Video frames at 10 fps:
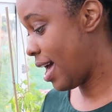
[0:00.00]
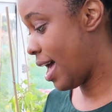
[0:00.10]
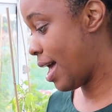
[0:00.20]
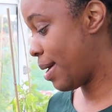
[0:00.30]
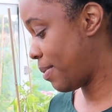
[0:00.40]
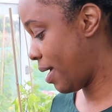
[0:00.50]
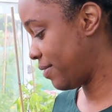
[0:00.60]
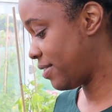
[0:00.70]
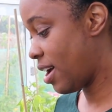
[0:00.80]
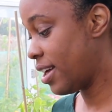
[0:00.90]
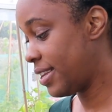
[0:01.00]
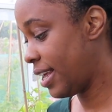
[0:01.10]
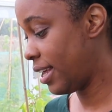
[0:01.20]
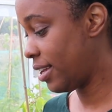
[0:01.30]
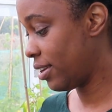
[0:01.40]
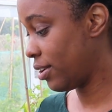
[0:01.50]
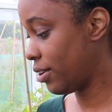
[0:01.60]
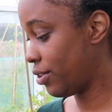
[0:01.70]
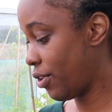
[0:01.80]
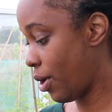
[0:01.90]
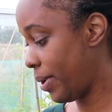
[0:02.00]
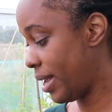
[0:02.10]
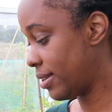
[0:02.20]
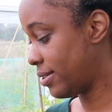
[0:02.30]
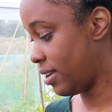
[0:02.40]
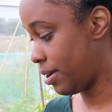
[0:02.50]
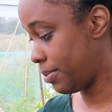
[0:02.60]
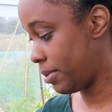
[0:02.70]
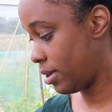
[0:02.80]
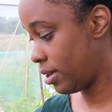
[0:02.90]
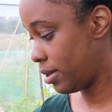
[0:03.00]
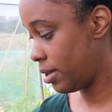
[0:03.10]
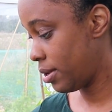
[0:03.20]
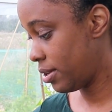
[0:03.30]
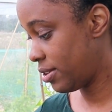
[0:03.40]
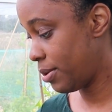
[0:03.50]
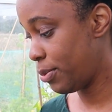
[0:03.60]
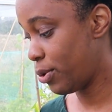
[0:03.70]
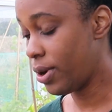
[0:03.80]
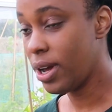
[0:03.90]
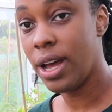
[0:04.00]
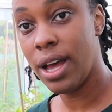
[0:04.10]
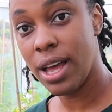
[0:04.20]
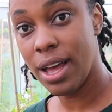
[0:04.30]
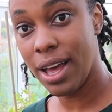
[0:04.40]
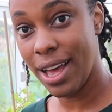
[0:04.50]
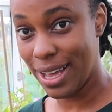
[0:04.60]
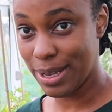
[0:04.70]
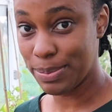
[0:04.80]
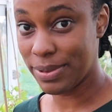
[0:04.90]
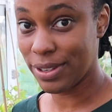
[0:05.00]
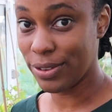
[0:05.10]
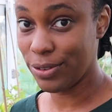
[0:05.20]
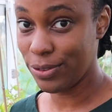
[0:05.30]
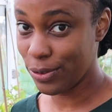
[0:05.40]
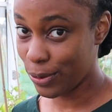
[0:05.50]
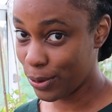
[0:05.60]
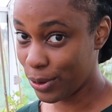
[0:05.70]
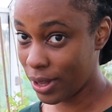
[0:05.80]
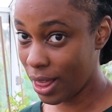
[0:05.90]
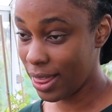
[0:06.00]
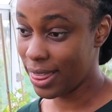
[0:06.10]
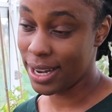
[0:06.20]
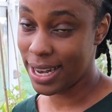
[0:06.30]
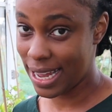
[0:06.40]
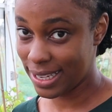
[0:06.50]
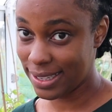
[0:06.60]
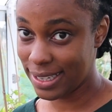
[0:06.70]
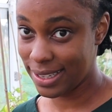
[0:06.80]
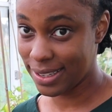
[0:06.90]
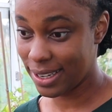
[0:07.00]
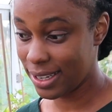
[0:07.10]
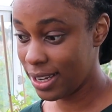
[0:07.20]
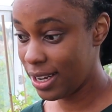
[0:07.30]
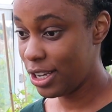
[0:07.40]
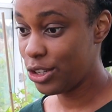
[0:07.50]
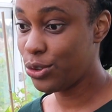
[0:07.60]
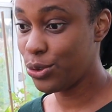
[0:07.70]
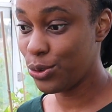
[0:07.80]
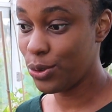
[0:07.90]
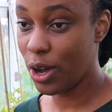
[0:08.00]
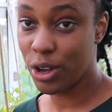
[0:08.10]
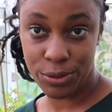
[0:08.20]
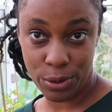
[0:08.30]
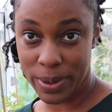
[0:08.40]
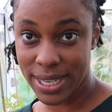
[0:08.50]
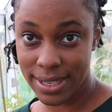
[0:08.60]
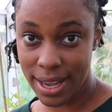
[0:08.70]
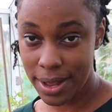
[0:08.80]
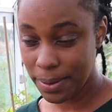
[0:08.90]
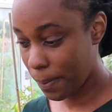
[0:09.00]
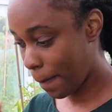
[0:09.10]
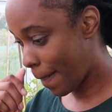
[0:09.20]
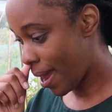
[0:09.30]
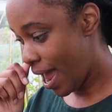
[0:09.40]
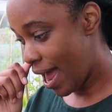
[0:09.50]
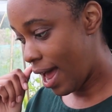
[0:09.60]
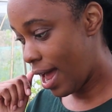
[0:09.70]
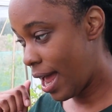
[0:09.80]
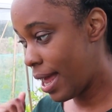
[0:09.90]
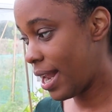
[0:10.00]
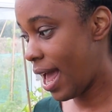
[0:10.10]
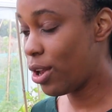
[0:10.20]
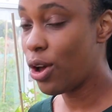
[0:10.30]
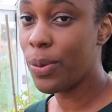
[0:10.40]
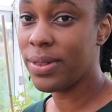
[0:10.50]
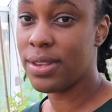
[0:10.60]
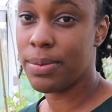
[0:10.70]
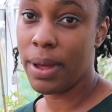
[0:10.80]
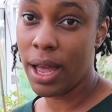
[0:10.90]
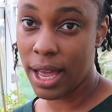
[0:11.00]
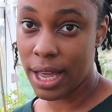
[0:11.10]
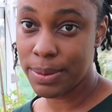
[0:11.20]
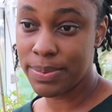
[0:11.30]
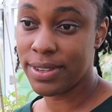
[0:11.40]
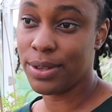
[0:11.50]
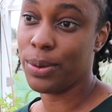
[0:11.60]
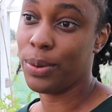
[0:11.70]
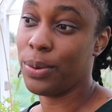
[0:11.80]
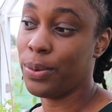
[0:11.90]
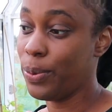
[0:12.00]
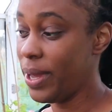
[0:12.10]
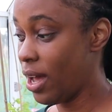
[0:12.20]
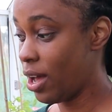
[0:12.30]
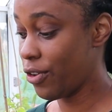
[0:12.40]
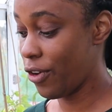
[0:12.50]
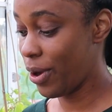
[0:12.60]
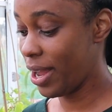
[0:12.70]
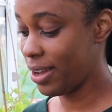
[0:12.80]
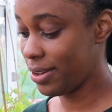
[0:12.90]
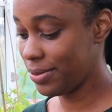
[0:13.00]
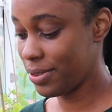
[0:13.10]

I've started growing some more herbs for the next season to overwinter, and along with some herbs we are growing